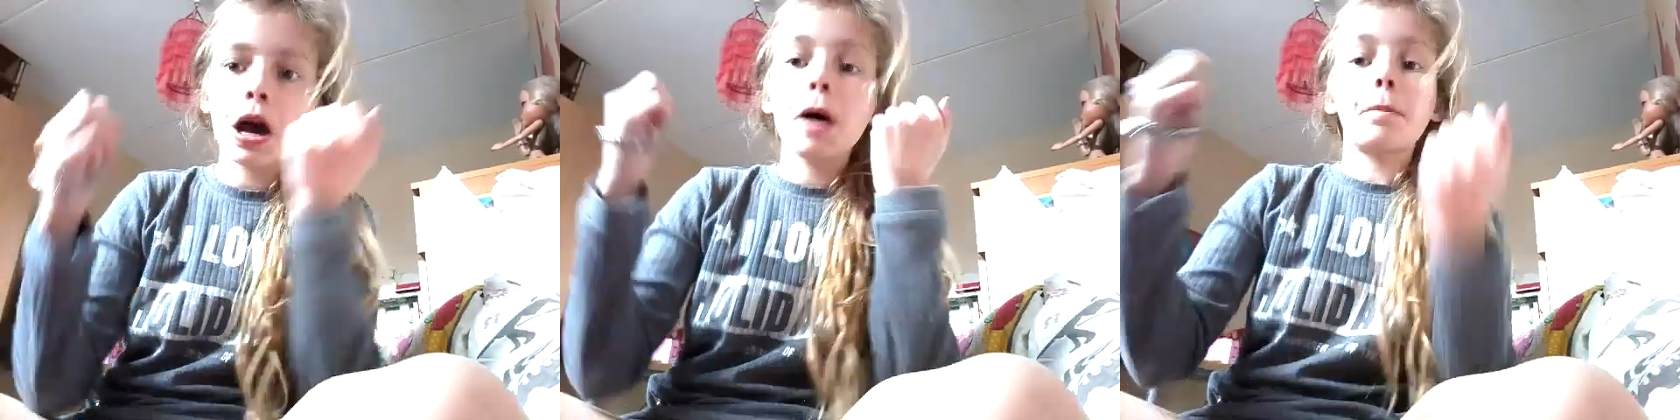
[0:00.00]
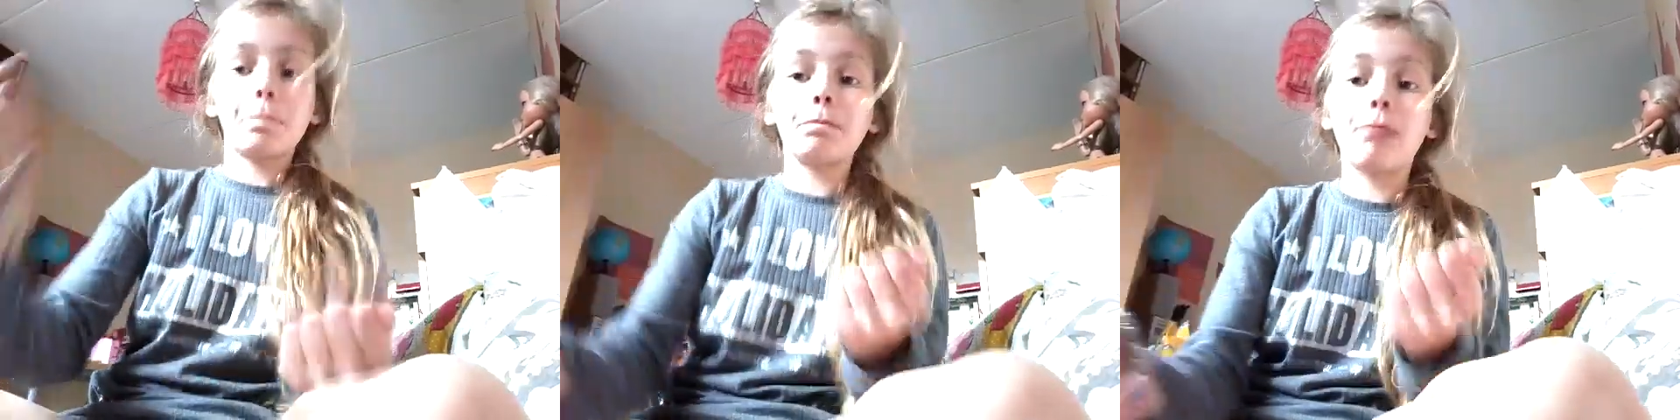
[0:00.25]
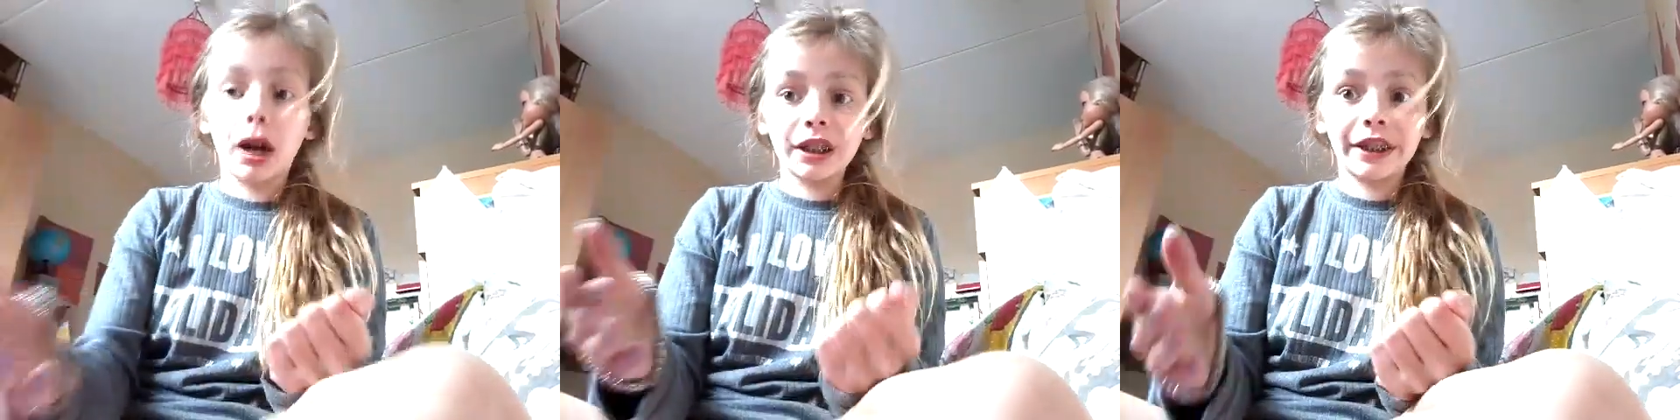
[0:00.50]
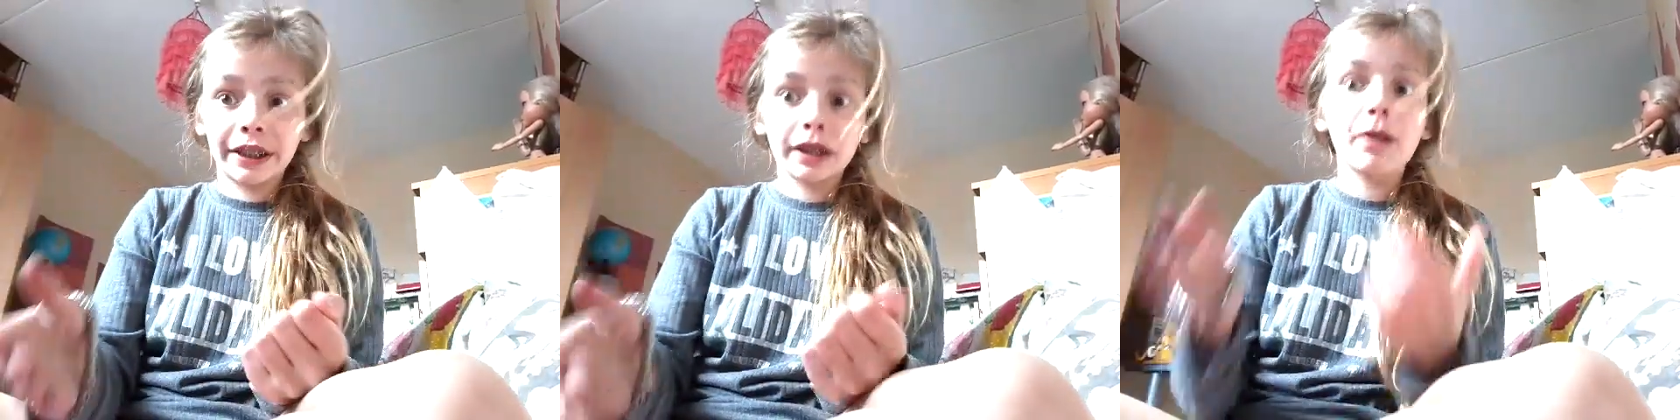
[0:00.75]

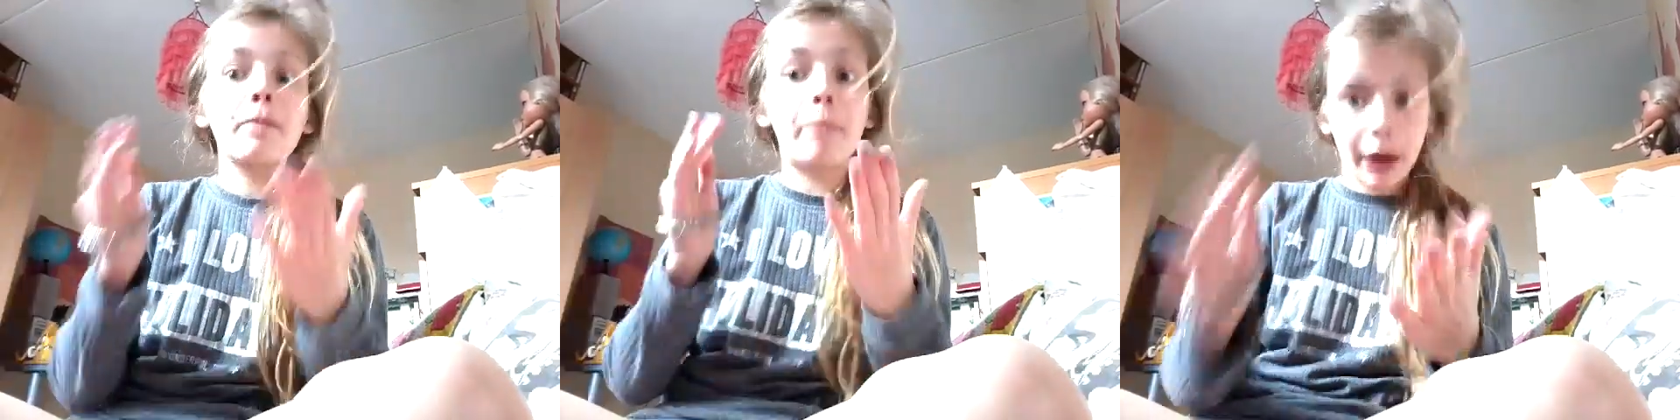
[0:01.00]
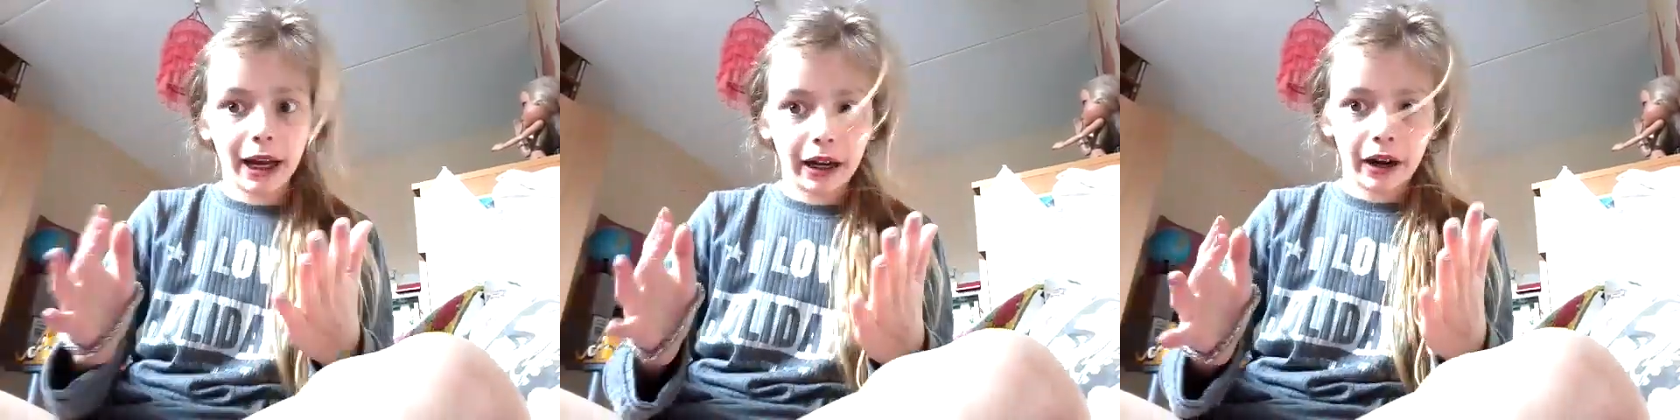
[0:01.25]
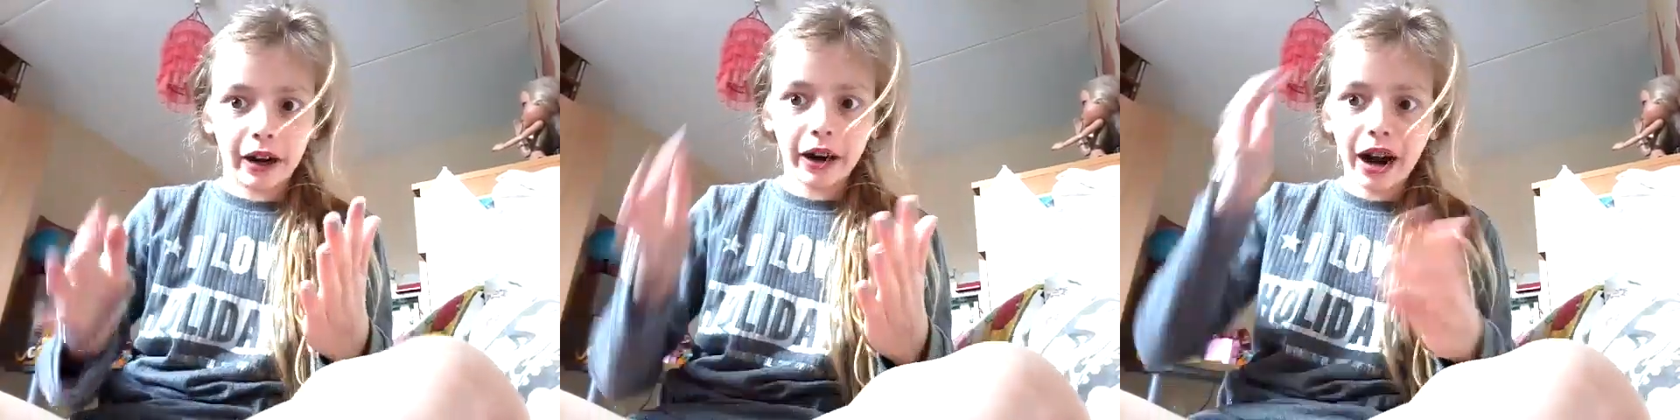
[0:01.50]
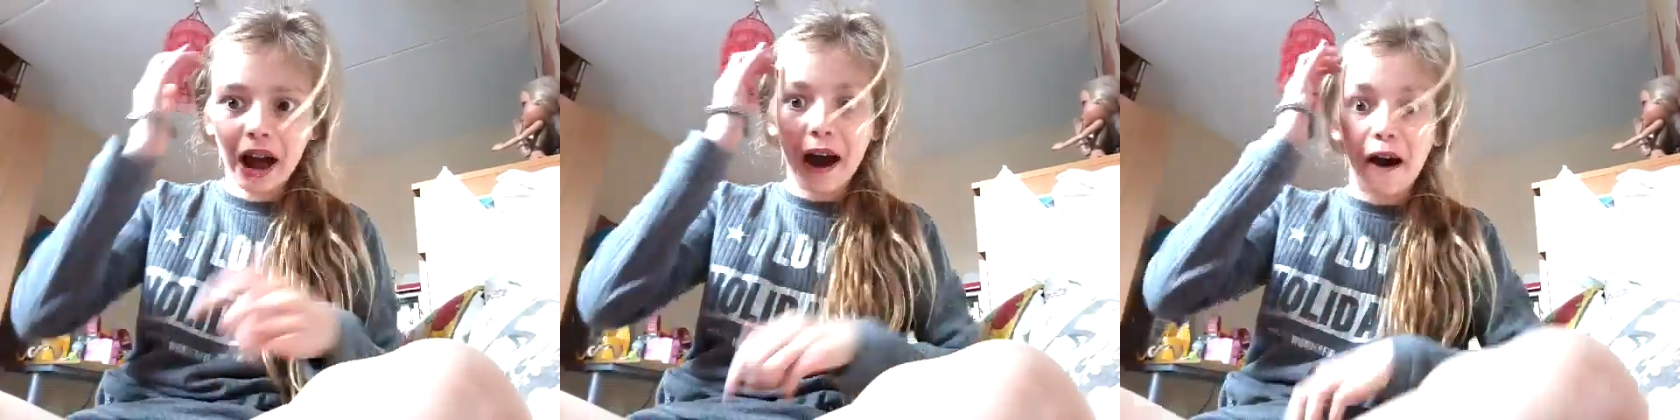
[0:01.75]
Much better.
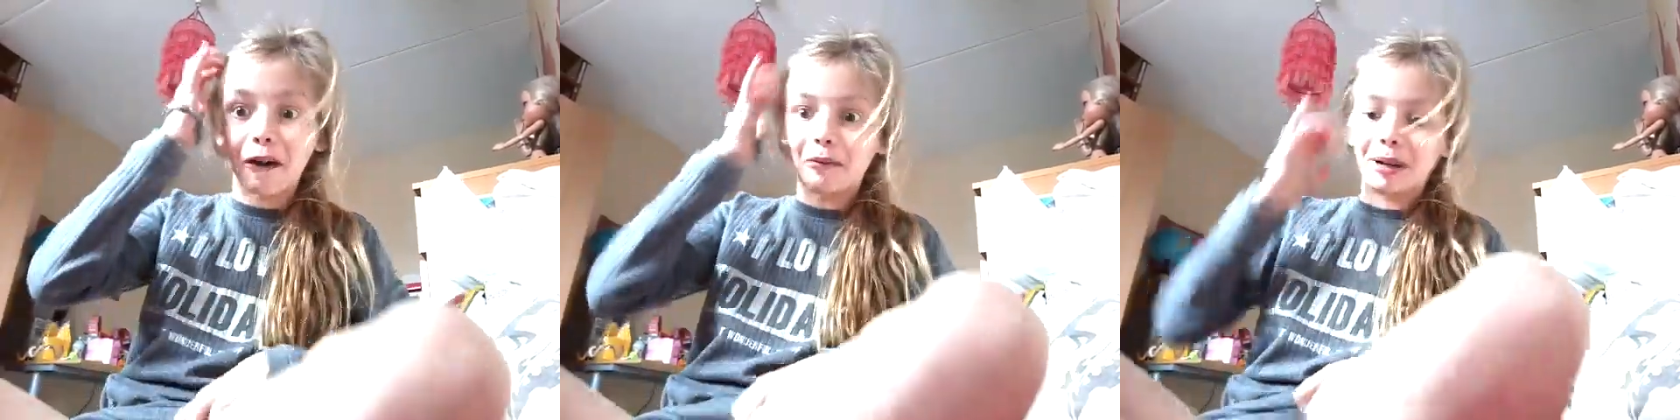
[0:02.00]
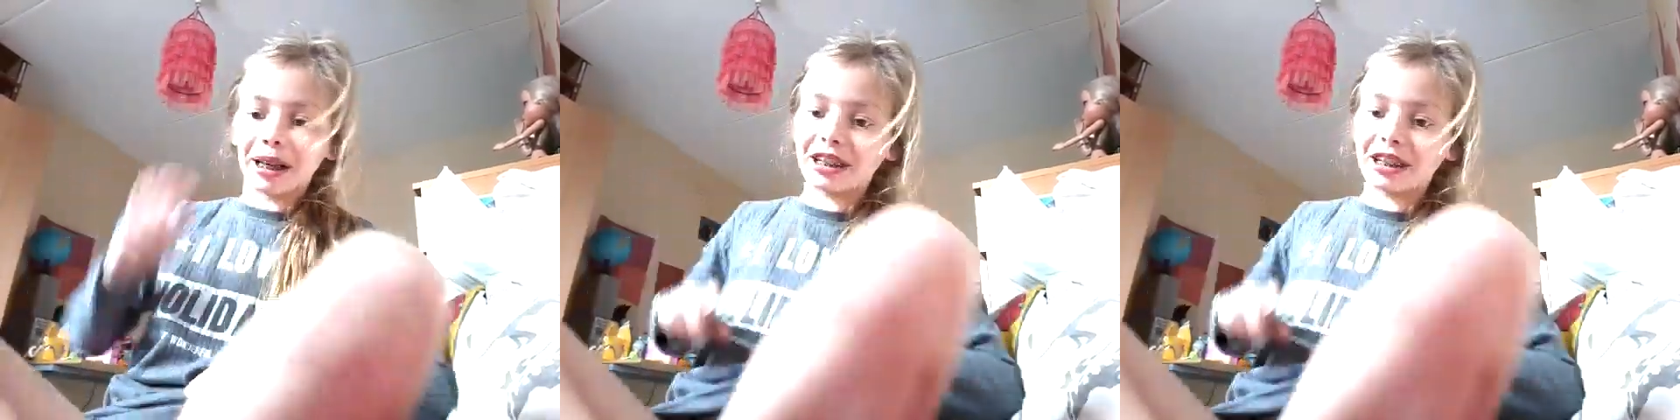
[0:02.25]
Oh my